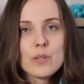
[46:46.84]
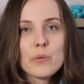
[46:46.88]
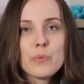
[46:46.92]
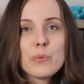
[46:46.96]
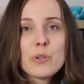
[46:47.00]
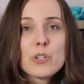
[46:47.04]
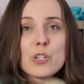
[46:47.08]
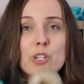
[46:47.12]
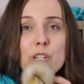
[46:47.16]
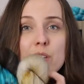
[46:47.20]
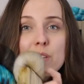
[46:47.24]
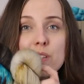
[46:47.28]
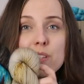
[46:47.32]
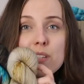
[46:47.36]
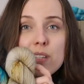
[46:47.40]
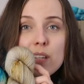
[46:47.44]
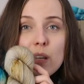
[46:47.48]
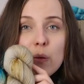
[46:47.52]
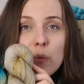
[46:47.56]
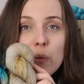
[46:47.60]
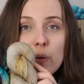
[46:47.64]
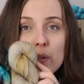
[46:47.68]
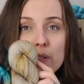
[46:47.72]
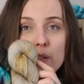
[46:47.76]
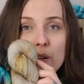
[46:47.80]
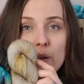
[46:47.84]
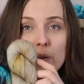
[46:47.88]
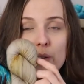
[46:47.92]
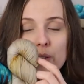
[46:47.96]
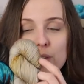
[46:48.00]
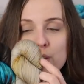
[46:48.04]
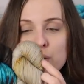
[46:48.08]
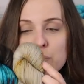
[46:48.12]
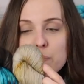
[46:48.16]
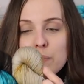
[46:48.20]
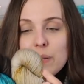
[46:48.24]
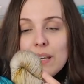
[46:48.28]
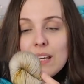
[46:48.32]
so we shall see what's
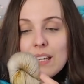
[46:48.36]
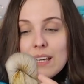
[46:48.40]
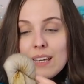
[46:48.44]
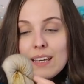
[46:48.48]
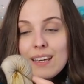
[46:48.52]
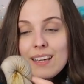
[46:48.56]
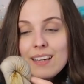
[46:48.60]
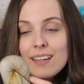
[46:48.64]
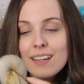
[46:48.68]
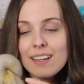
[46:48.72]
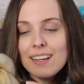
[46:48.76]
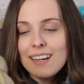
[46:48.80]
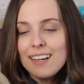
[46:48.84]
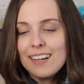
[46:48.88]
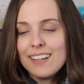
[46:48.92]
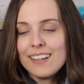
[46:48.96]
going to be.